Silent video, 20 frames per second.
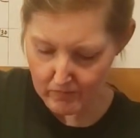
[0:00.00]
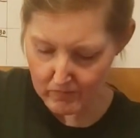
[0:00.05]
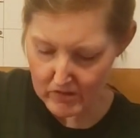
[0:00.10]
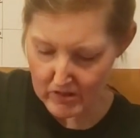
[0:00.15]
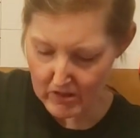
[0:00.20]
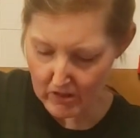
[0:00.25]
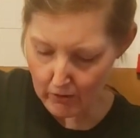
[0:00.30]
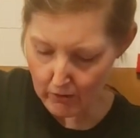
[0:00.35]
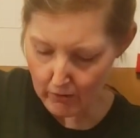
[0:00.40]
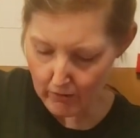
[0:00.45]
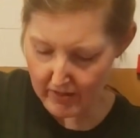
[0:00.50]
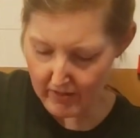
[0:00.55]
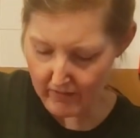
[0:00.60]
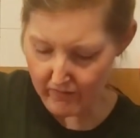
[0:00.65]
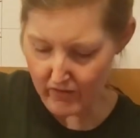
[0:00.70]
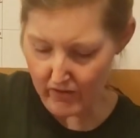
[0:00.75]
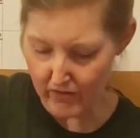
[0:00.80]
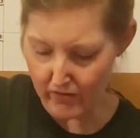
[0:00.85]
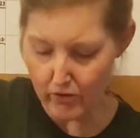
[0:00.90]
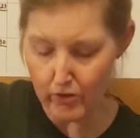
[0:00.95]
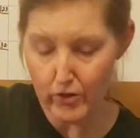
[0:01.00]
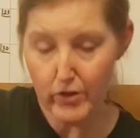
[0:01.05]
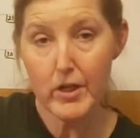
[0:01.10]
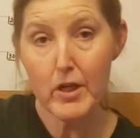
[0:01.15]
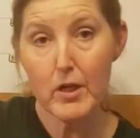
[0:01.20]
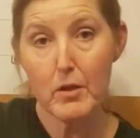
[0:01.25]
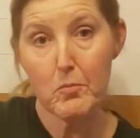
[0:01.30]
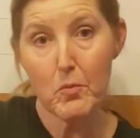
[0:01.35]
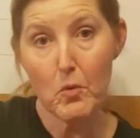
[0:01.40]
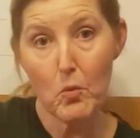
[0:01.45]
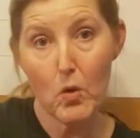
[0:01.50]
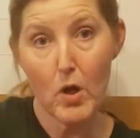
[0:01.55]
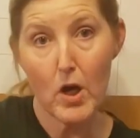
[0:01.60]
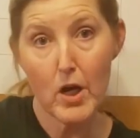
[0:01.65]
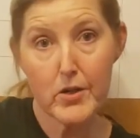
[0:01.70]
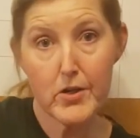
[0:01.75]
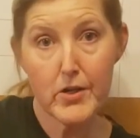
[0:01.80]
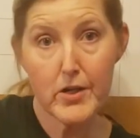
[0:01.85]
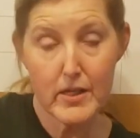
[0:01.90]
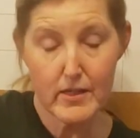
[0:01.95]
So if the 1/3 cup of
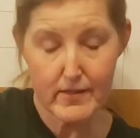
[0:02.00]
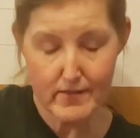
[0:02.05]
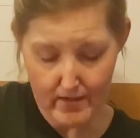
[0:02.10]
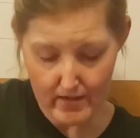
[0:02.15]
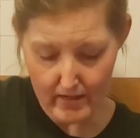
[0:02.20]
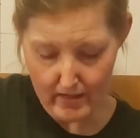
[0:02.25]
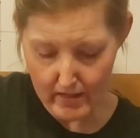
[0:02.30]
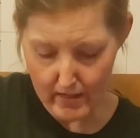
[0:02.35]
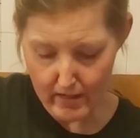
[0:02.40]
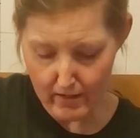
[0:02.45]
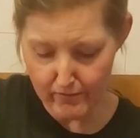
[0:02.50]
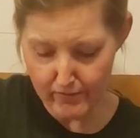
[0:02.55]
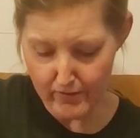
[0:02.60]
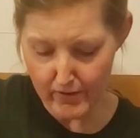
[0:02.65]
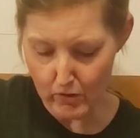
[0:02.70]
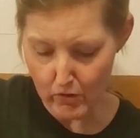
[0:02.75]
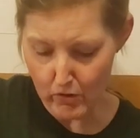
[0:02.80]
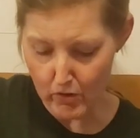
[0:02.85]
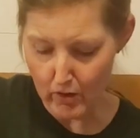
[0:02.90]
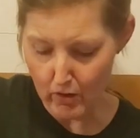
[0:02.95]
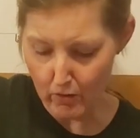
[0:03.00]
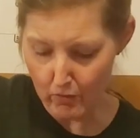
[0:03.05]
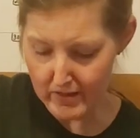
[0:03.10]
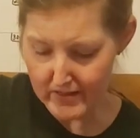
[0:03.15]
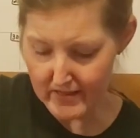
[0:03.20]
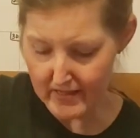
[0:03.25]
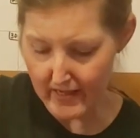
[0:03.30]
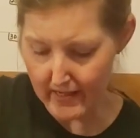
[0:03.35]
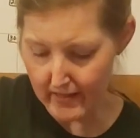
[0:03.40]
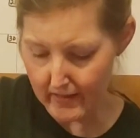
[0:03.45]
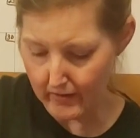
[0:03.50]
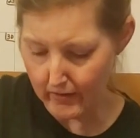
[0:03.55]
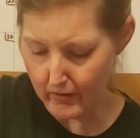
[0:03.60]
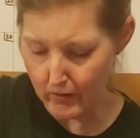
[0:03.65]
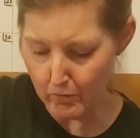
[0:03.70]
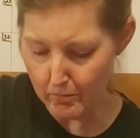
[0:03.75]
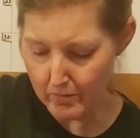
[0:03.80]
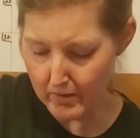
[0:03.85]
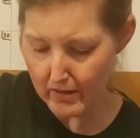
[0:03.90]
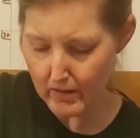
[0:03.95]
water isn't enough, you can always add a
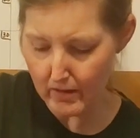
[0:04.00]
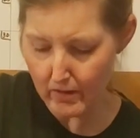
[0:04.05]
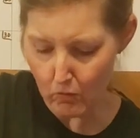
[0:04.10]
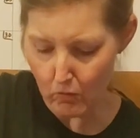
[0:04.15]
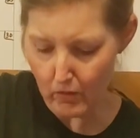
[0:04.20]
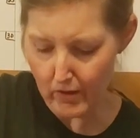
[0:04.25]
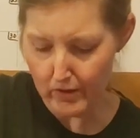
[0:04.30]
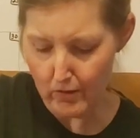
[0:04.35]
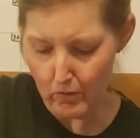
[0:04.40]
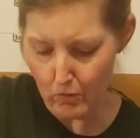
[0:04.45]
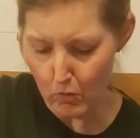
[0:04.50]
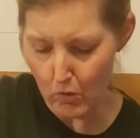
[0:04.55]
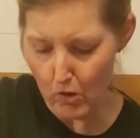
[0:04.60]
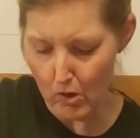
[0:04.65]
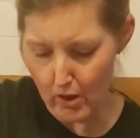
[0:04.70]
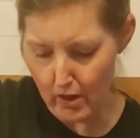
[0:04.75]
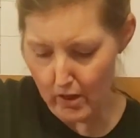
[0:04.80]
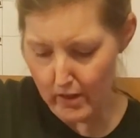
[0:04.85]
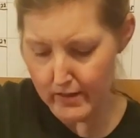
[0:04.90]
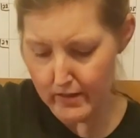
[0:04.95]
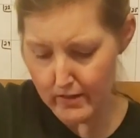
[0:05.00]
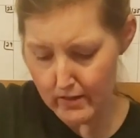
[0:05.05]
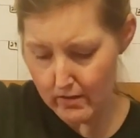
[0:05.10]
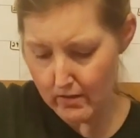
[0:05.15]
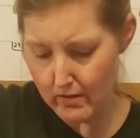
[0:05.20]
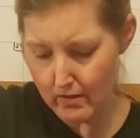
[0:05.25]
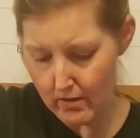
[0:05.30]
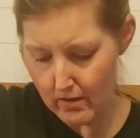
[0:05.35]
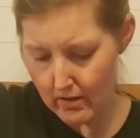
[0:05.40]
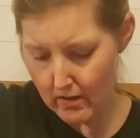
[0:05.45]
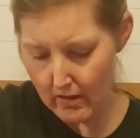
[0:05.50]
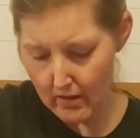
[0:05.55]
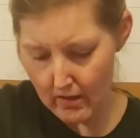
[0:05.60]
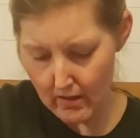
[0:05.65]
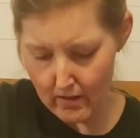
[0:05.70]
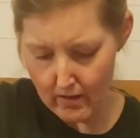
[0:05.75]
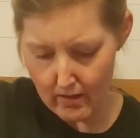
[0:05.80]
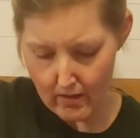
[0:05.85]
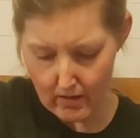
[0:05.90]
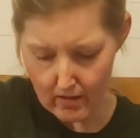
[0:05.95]
little bit. What you want
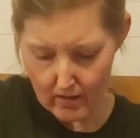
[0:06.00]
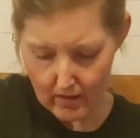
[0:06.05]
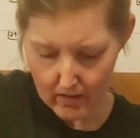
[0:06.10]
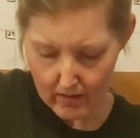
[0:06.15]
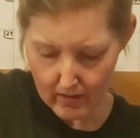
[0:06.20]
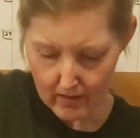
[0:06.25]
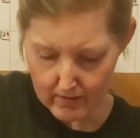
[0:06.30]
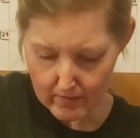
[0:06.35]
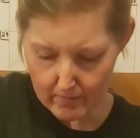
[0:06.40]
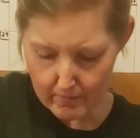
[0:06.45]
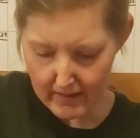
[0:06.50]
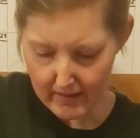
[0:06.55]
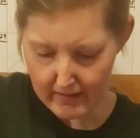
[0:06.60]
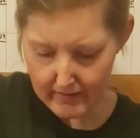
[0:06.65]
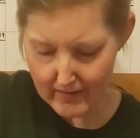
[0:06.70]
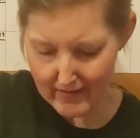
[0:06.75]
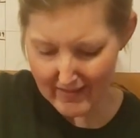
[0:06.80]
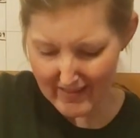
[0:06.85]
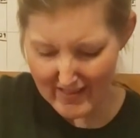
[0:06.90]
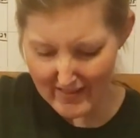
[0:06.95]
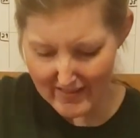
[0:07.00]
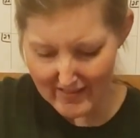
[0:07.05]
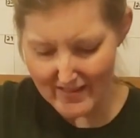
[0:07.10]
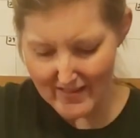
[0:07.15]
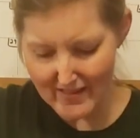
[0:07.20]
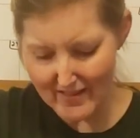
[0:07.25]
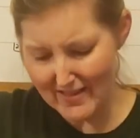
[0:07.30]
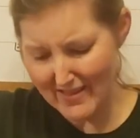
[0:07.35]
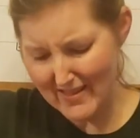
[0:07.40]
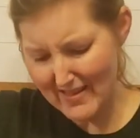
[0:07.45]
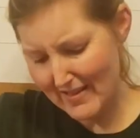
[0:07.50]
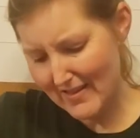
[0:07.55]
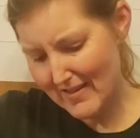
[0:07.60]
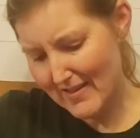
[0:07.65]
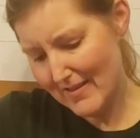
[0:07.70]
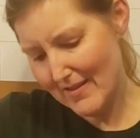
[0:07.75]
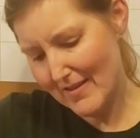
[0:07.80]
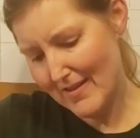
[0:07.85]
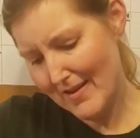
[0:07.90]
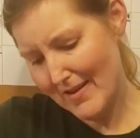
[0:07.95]
is about the
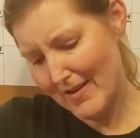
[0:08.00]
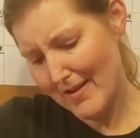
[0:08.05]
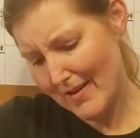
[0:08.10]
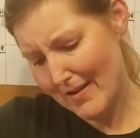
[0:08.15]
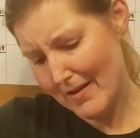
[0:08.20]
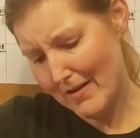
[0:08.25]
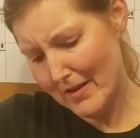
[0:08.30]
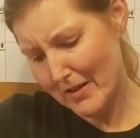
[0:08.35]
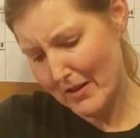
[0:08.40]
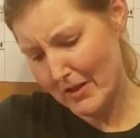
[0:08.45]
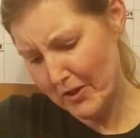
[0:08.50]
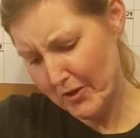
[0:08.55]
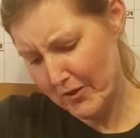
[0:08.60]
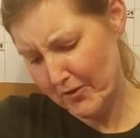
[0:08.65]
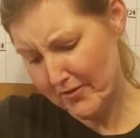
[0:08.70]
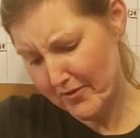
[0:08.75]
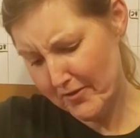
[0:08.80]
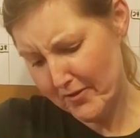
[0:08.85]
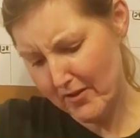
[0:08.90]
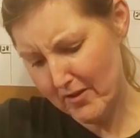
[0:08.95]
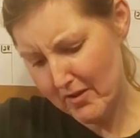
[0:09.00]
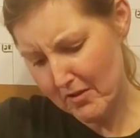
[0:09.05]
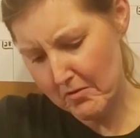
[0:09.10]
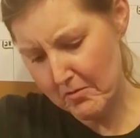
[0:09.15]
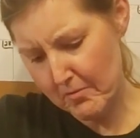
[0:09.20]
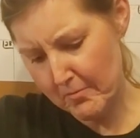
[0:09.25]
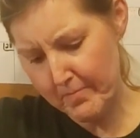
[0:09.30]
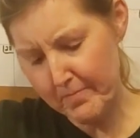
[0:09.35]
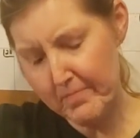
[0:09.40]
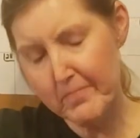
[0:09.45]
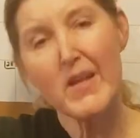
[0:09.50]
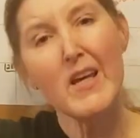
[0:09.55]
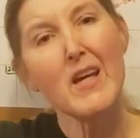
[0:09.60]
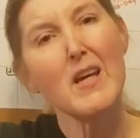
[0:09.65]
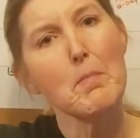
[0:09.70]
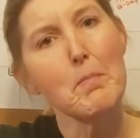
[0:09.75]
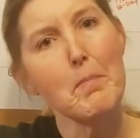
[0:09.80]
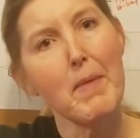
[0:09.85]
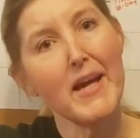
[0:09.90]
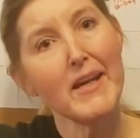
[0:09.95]
consistency of
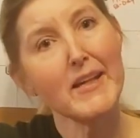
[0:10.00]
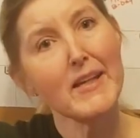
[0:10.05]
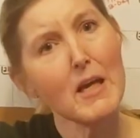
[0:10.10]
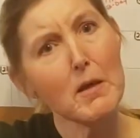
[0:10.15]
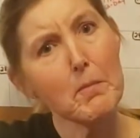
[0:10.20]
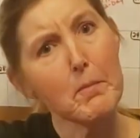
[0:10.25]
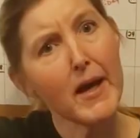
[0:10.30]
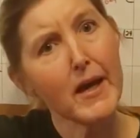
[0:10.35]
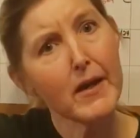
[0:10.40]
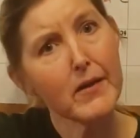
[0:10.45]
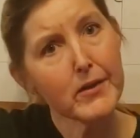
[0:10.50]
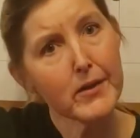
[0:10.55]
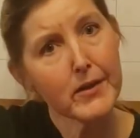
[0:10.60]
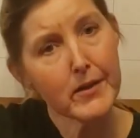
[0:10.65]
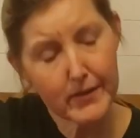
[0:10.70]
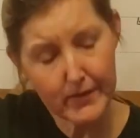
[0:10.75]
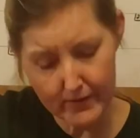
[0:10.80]
pancake batter.